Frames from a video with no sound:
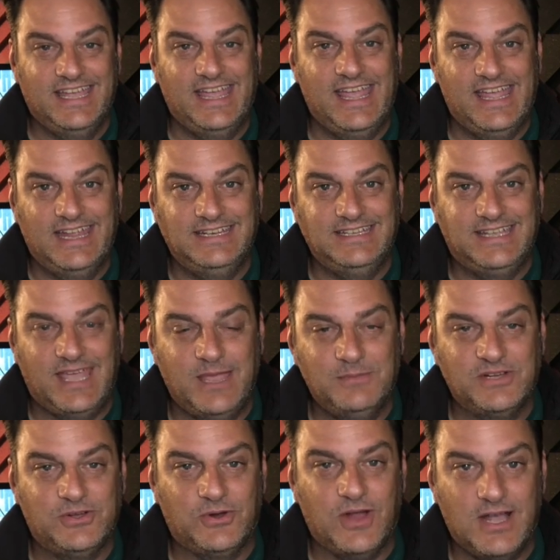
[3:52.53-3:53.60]
and came
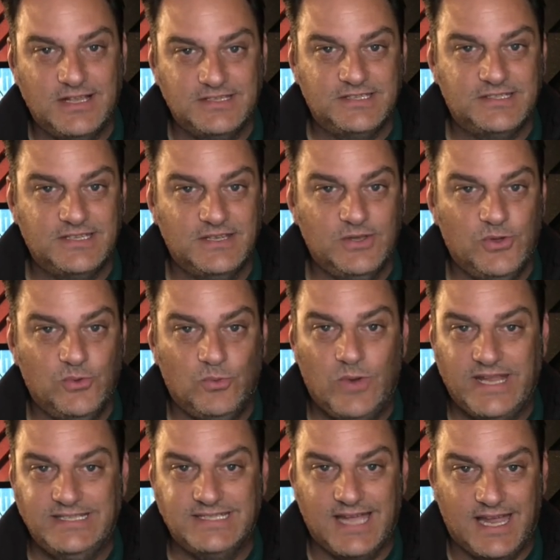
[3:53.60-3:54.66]
across
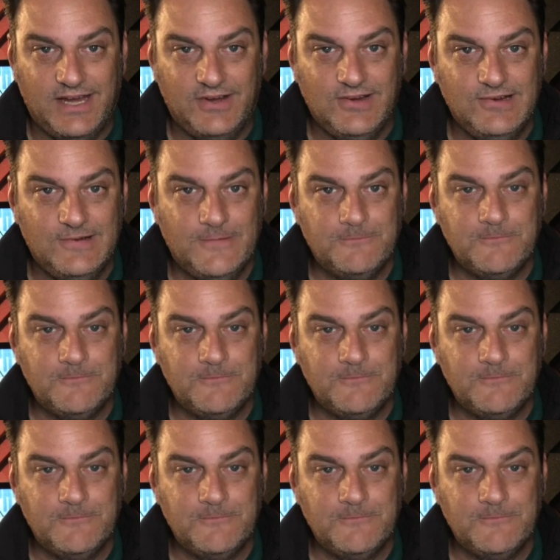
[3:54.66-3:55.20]
Wayne Dyer